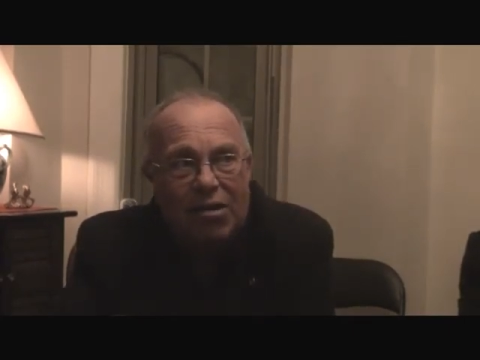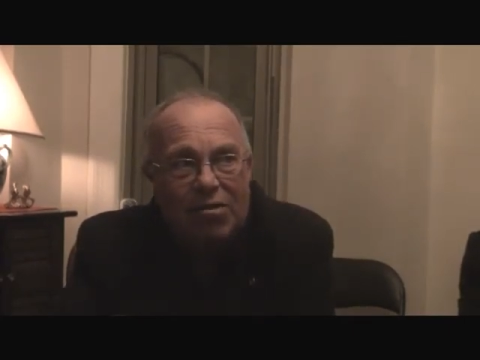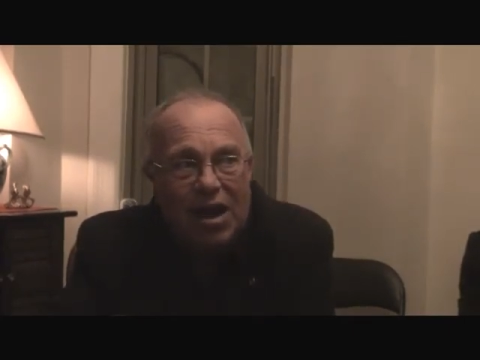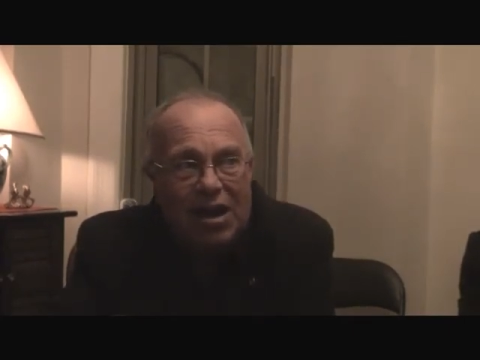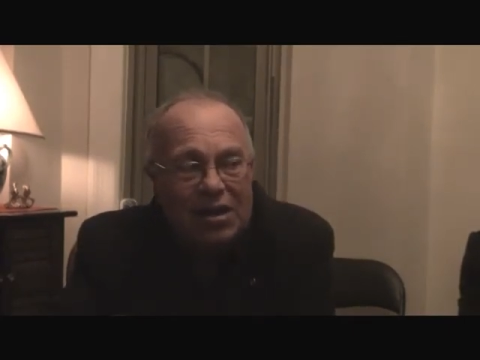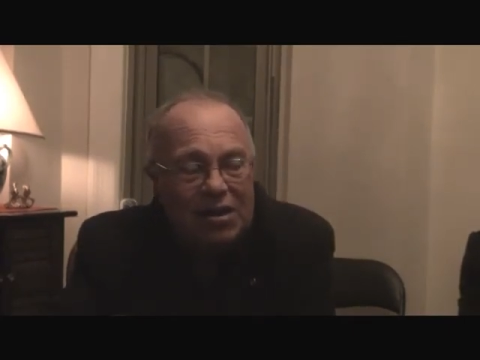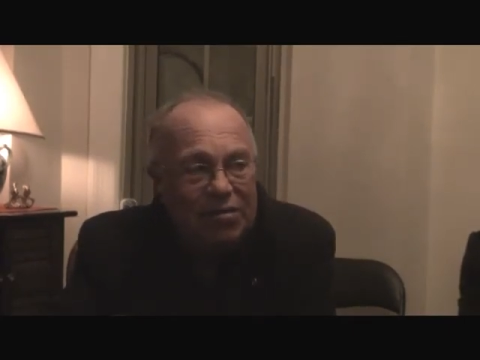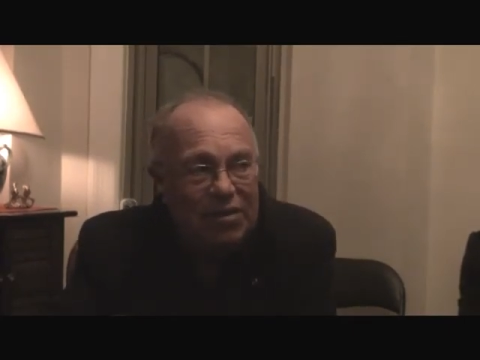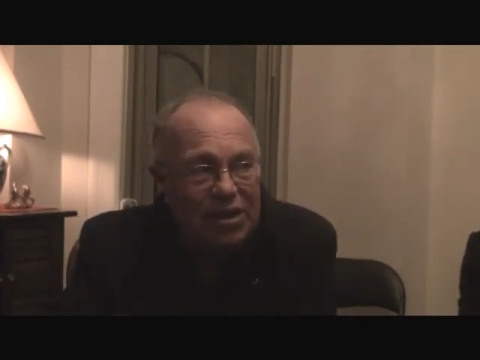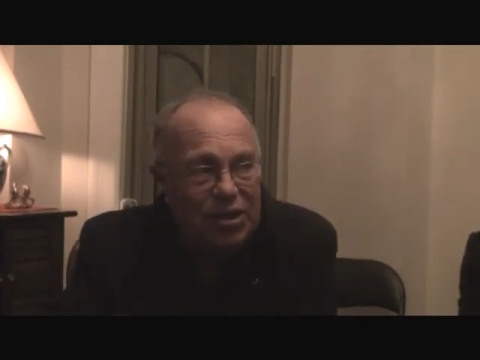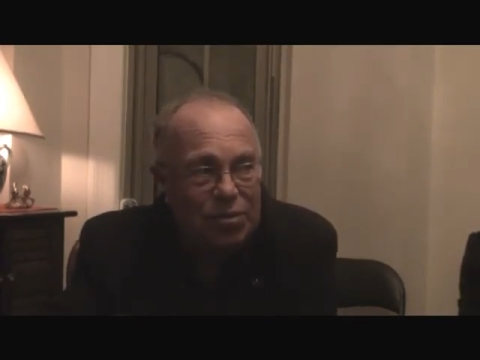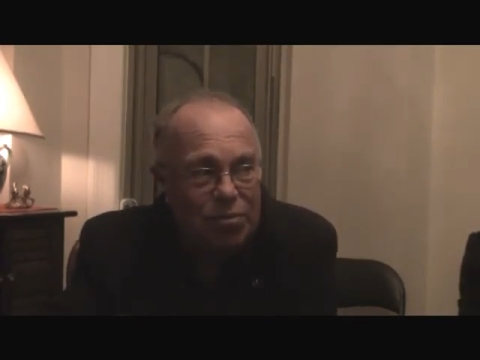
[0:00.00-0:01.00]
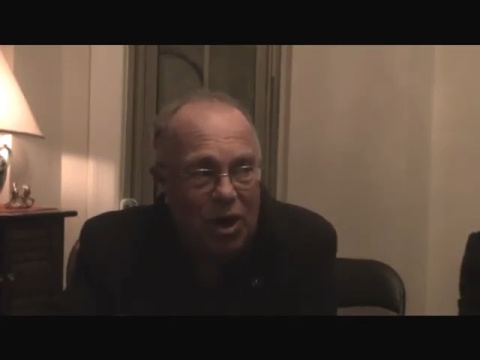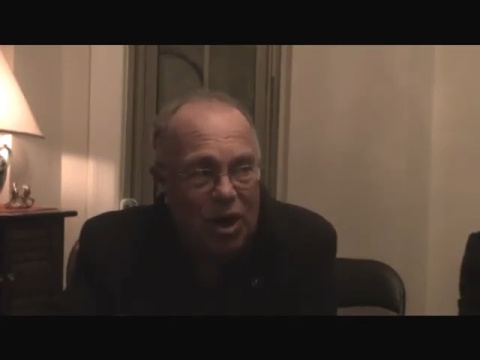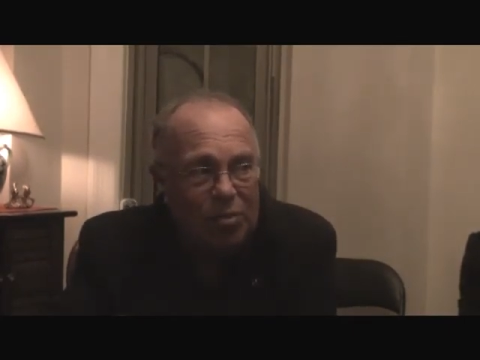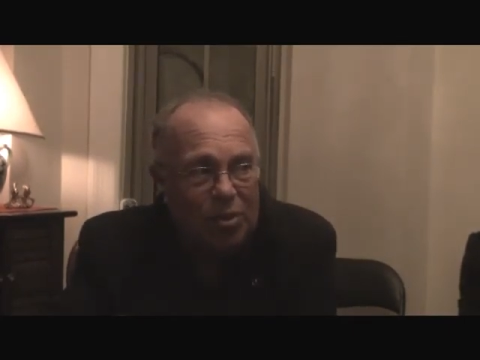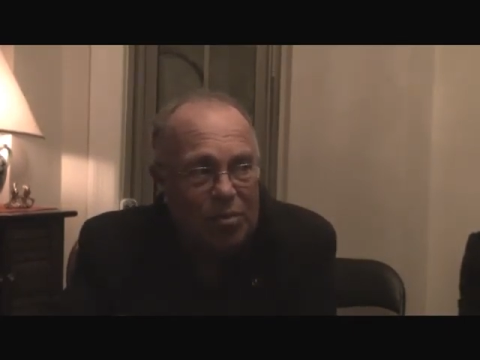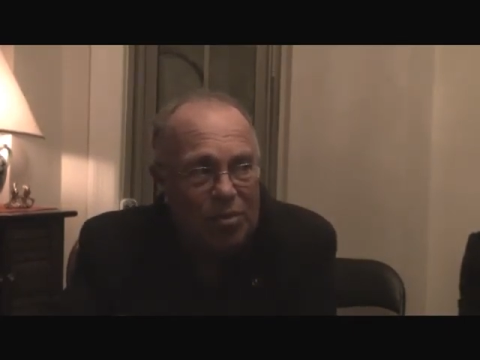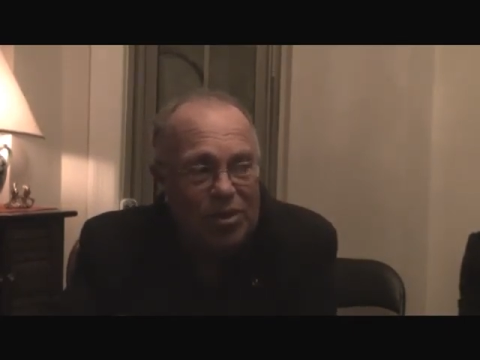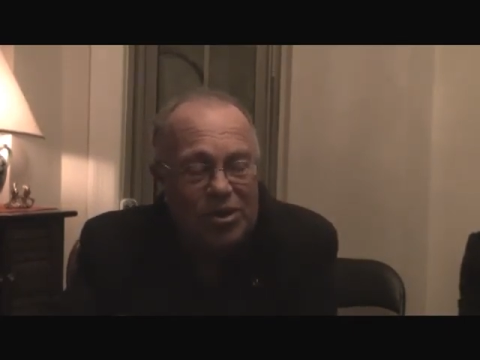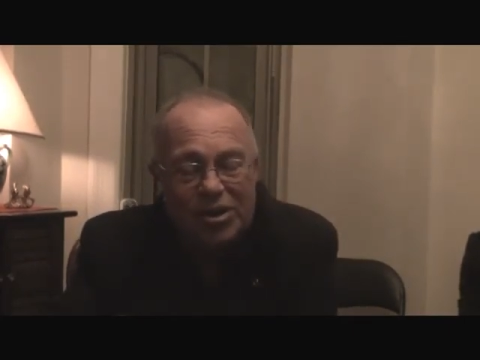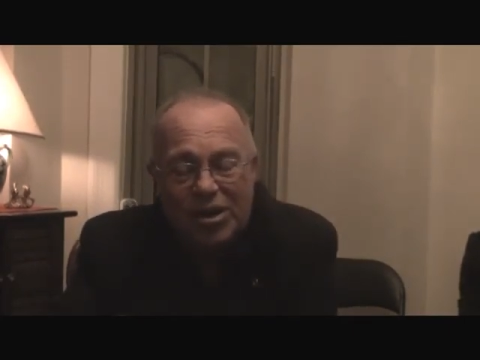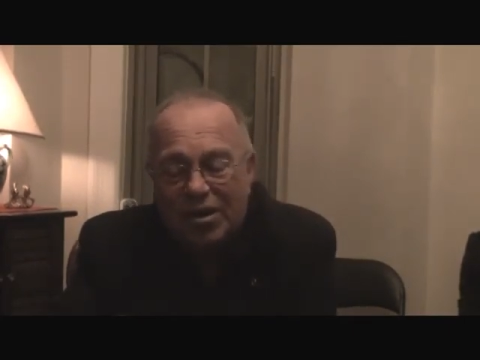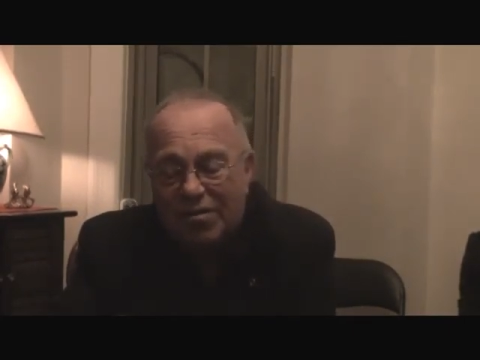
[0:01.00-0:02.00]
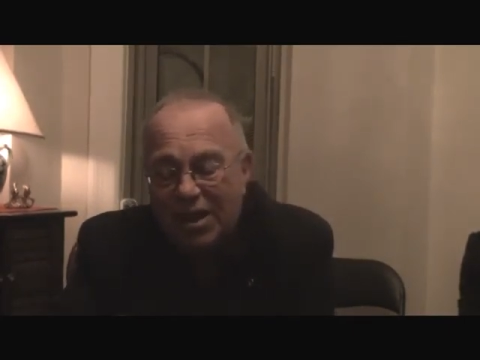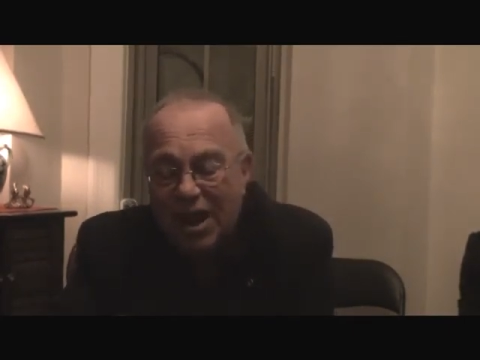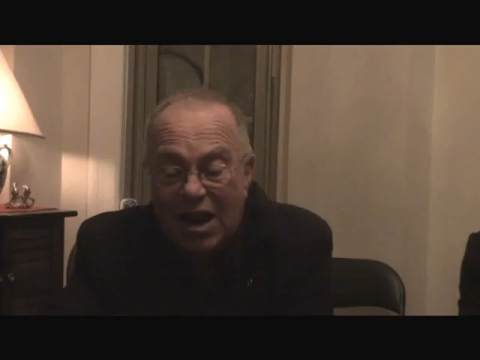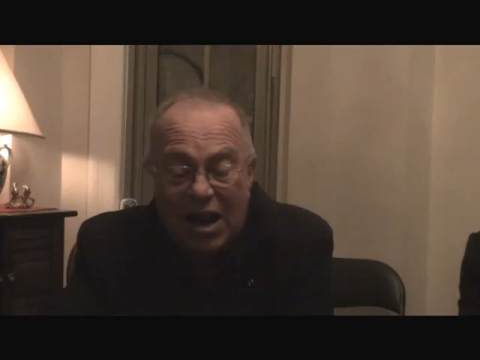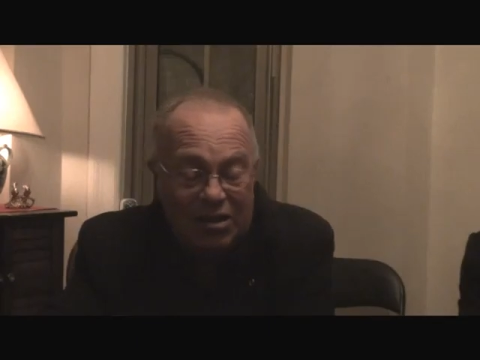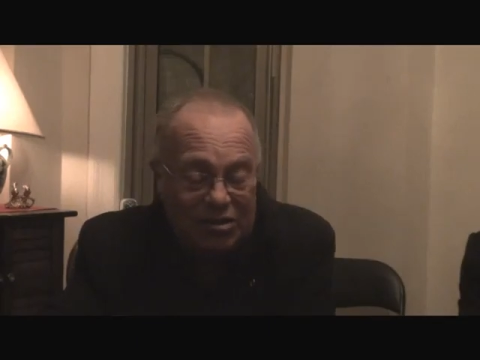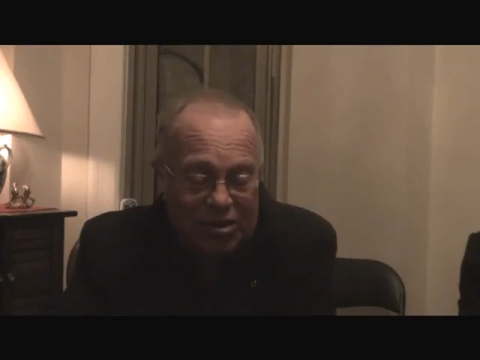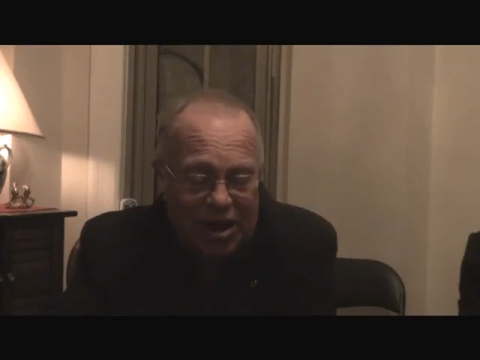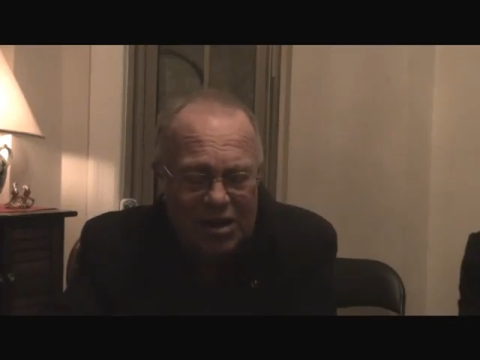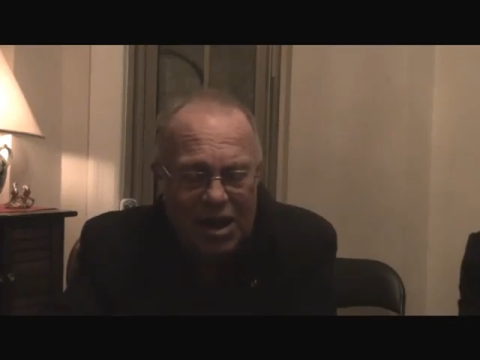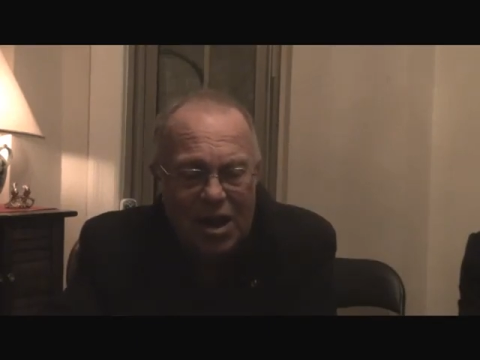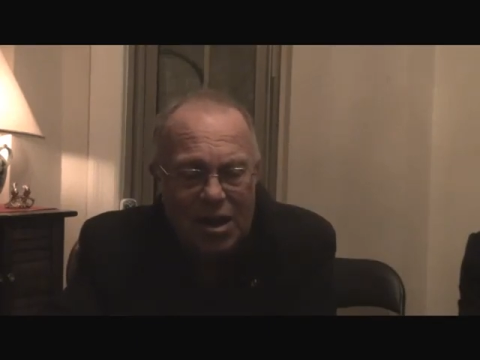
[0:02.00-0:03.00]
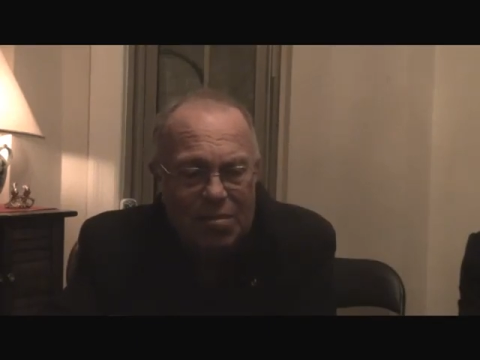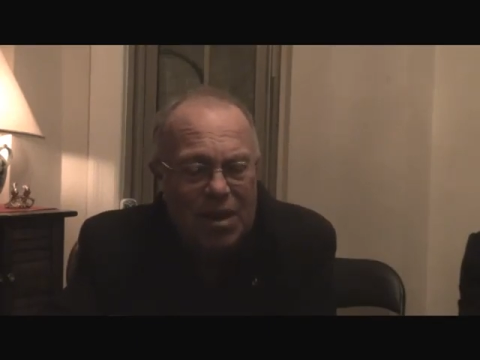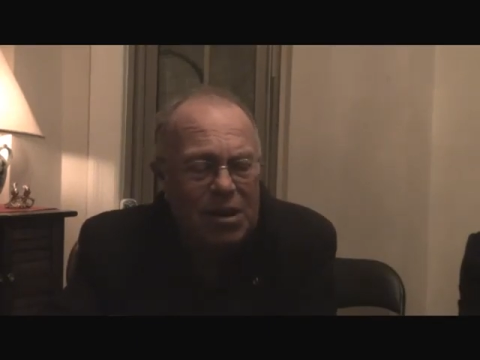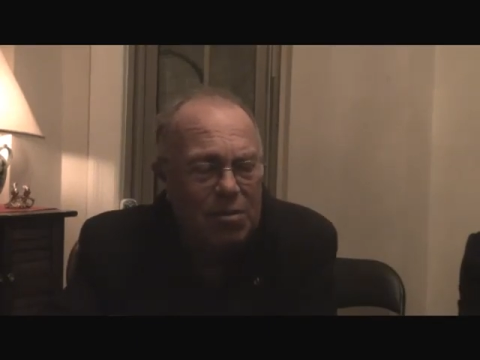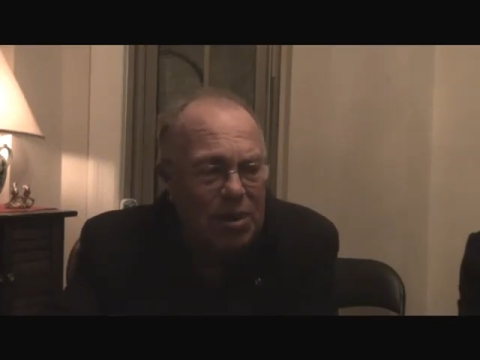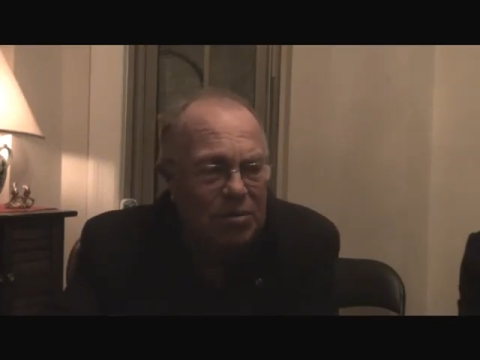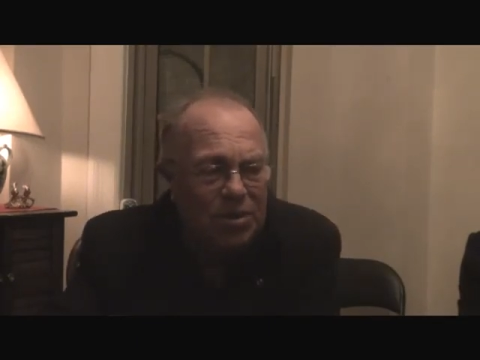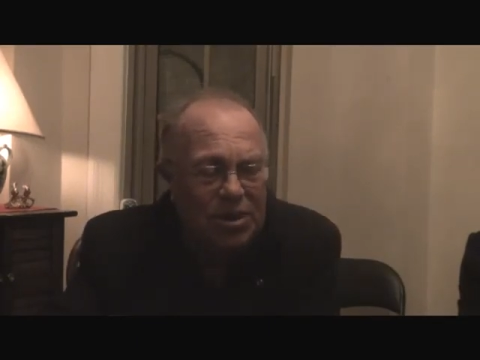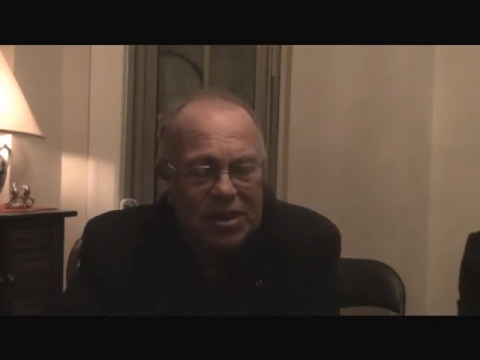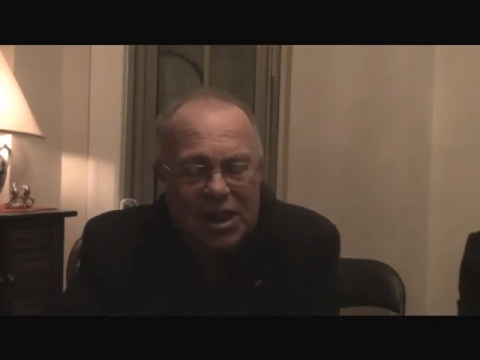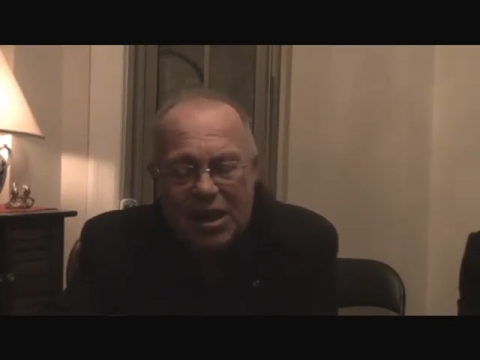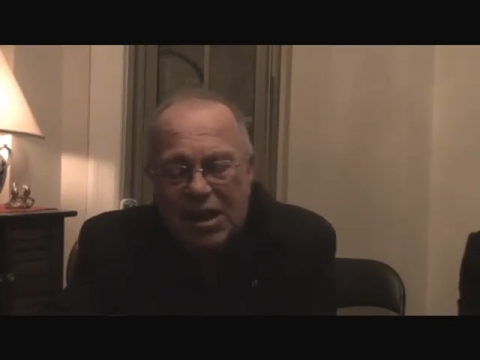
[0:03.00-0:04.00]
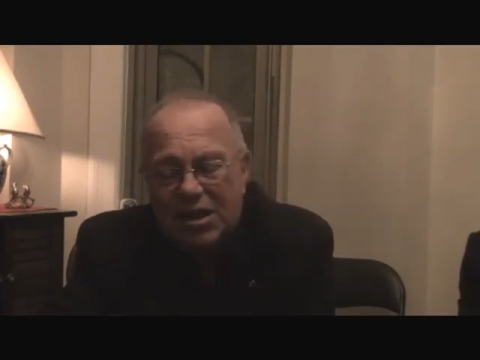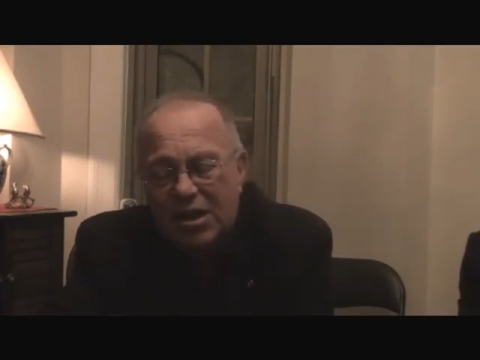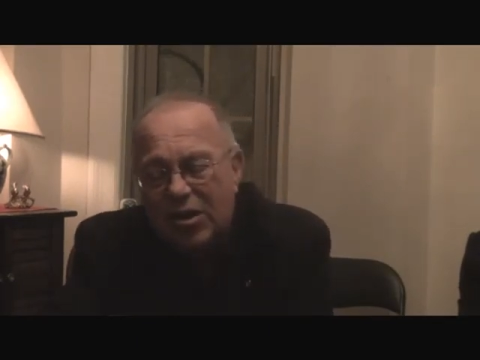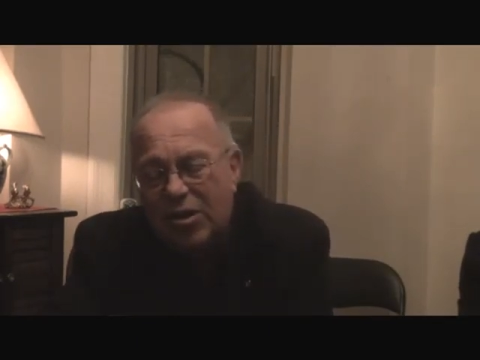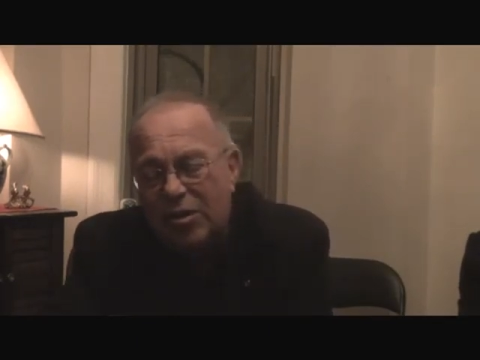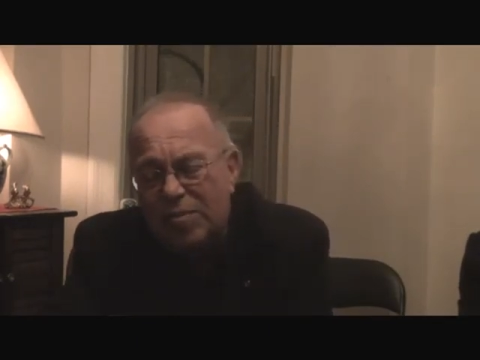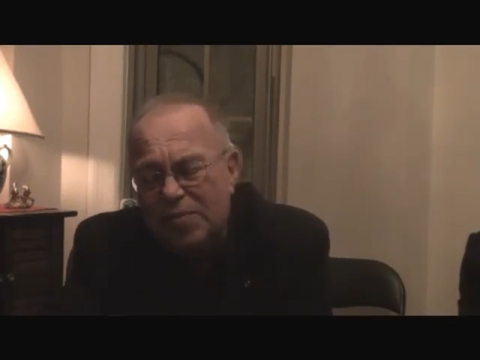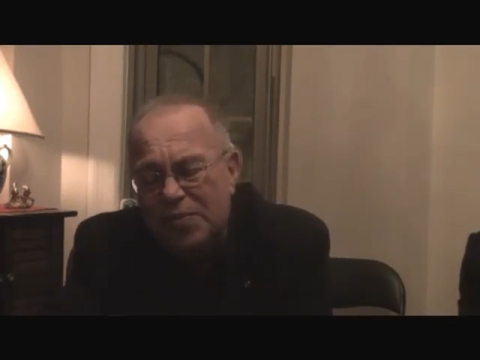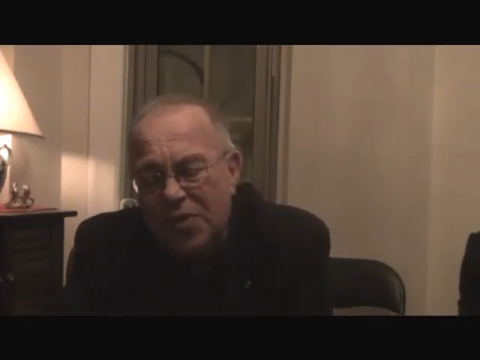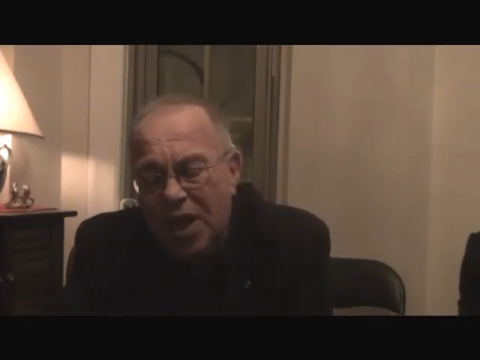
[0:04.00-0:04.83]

a relatively small proportion of the electorate. Many people stayed at home.